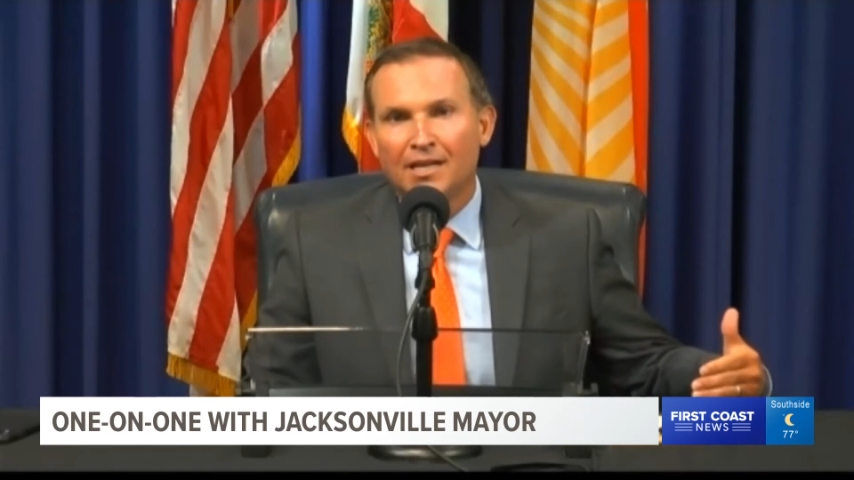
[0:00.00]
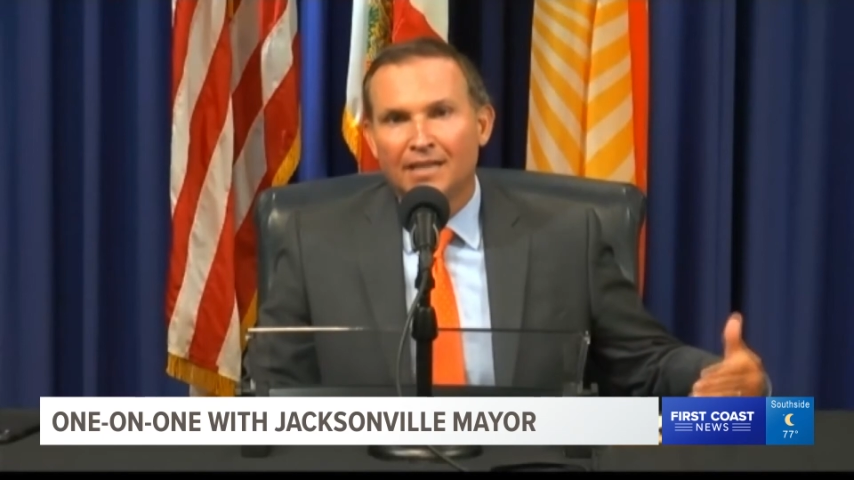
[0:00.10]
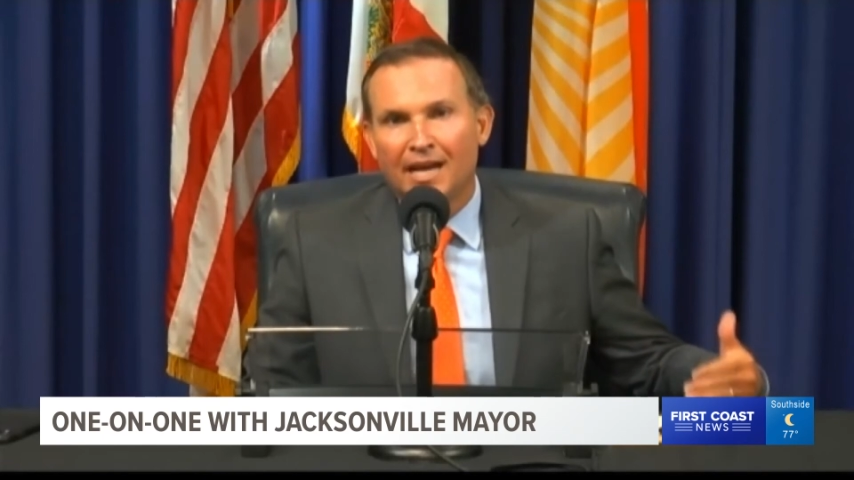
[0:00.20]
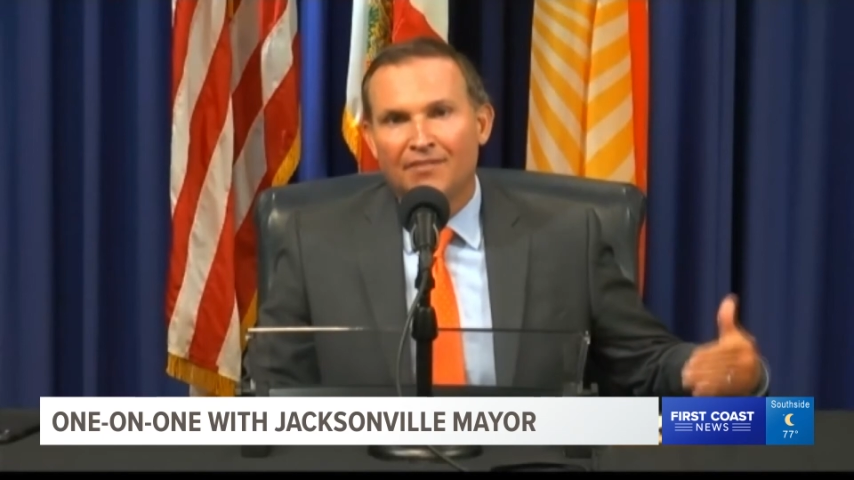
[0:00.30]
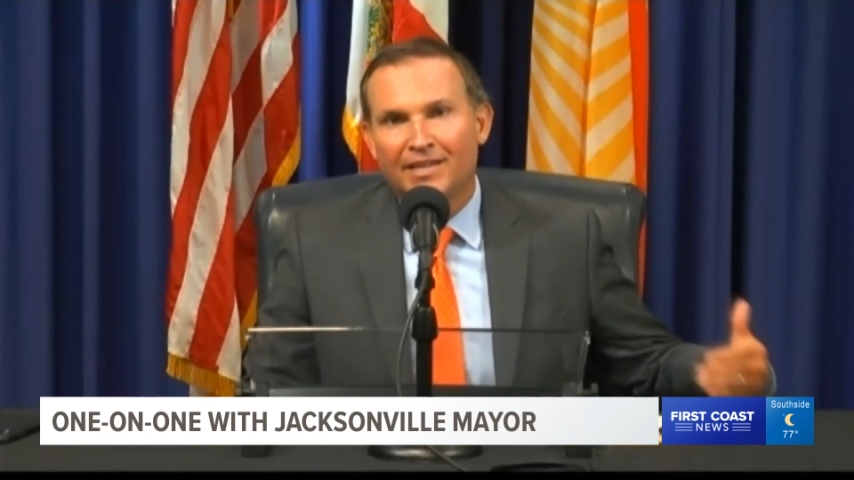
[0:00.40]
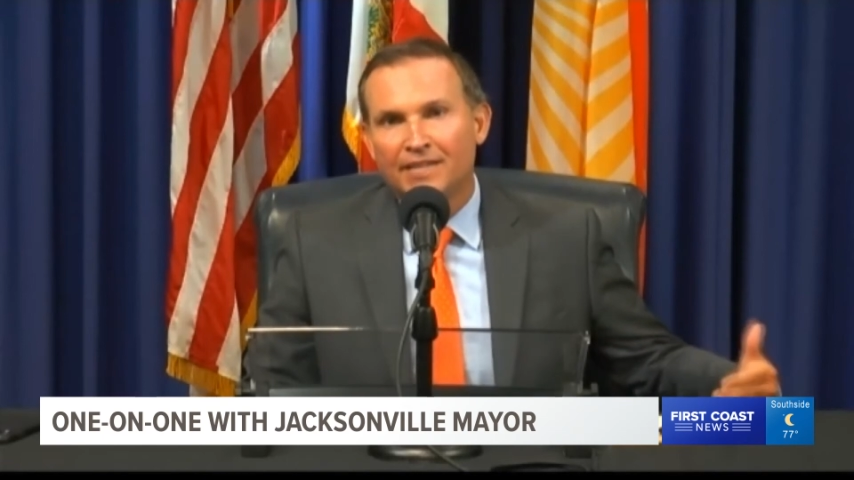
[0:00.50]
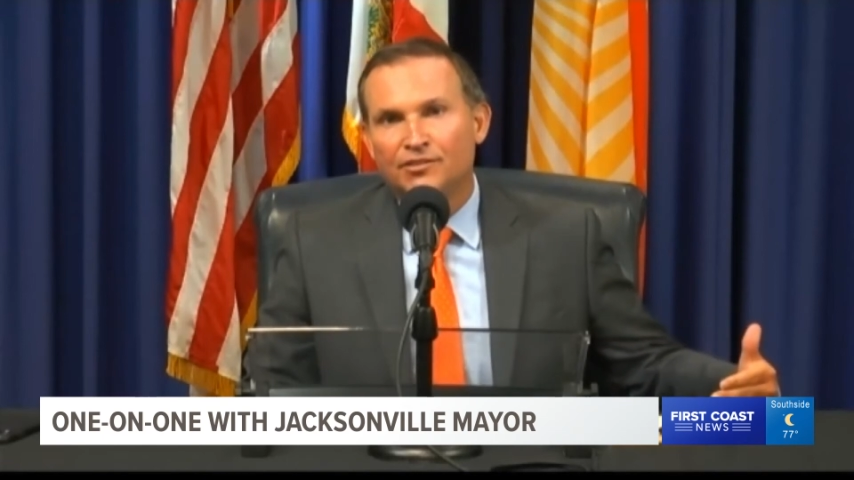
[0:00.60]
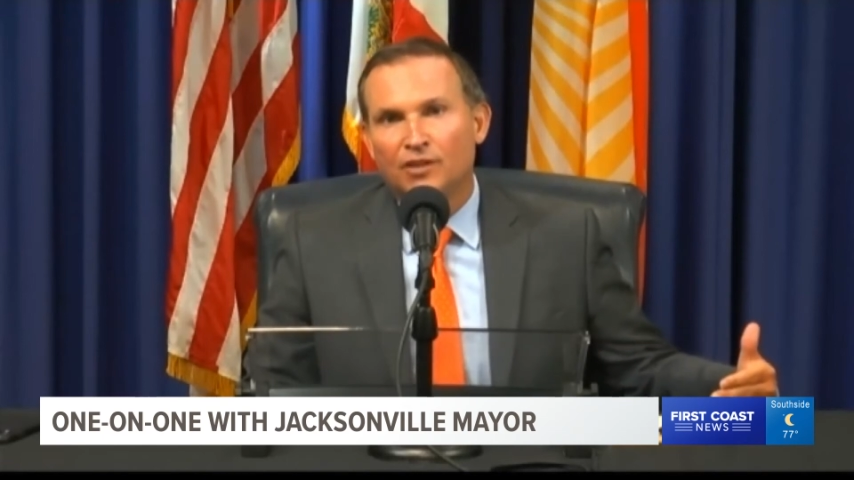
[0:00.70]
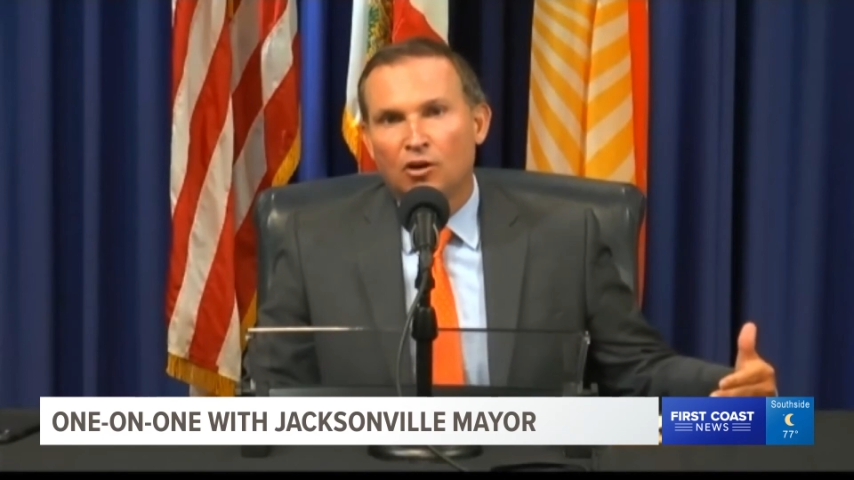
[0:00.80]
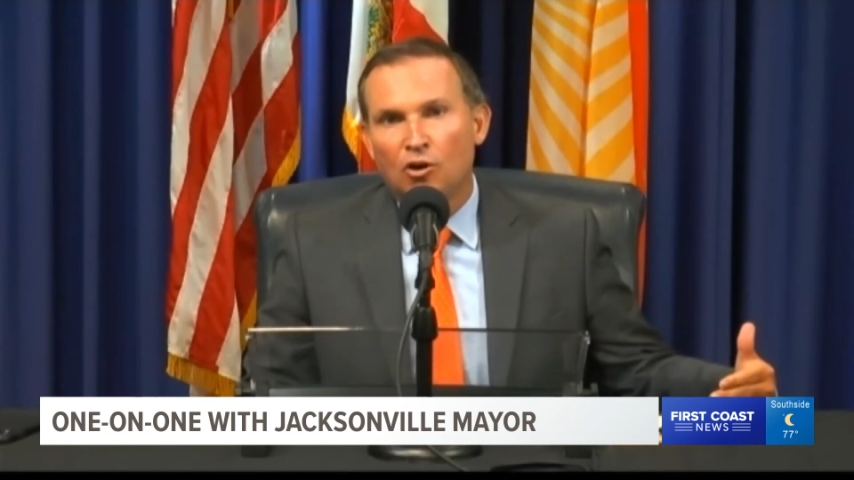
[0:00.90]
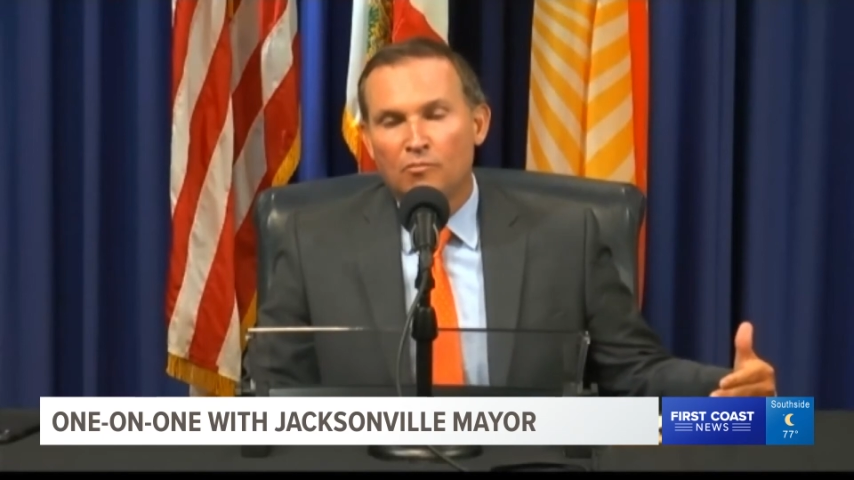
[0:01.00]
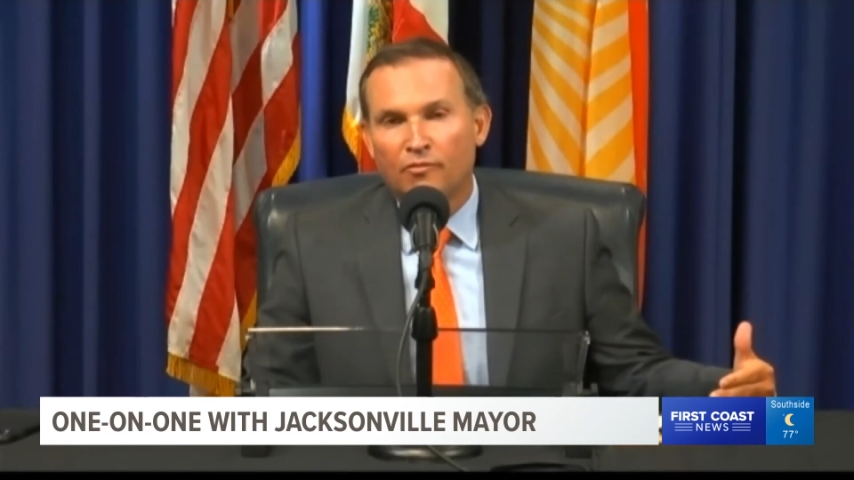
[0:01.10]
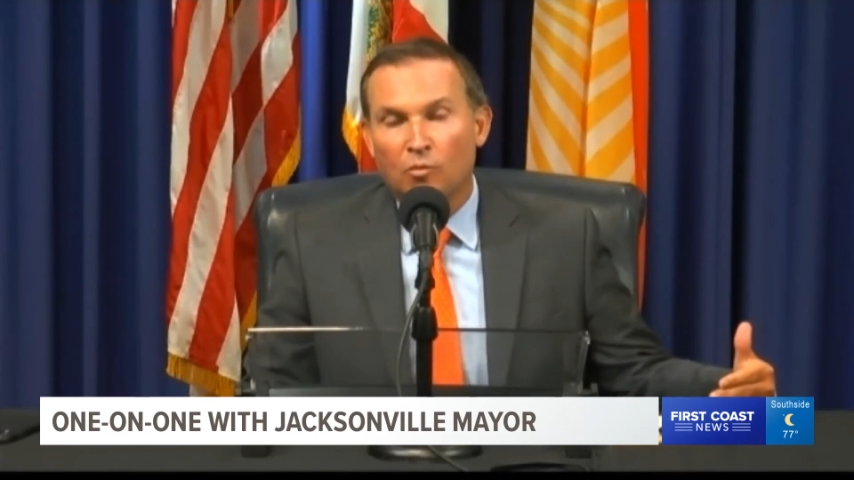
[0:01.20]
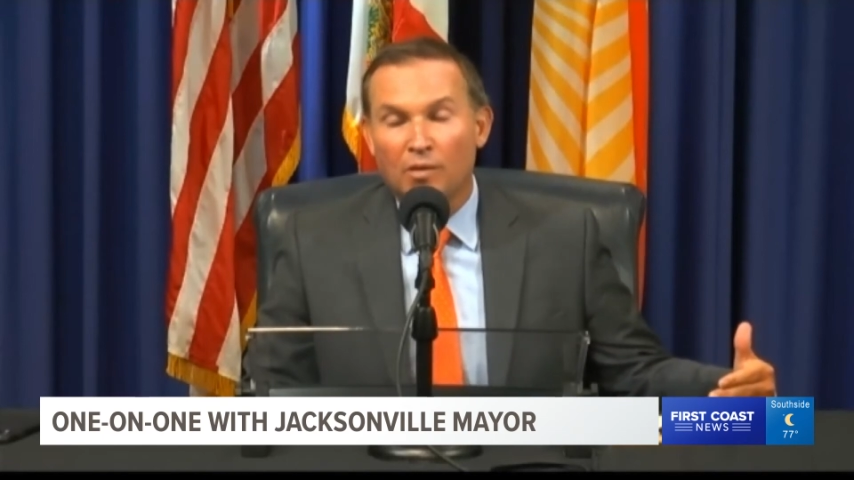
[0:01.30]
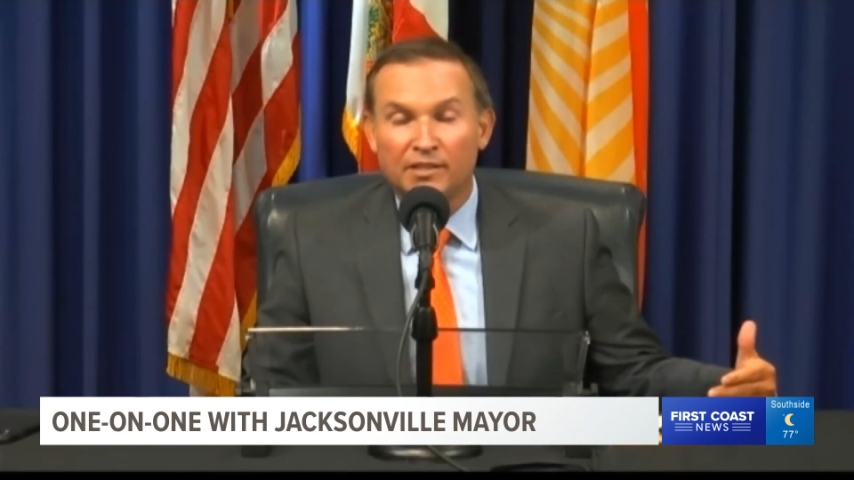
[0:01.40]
to have kids at home for what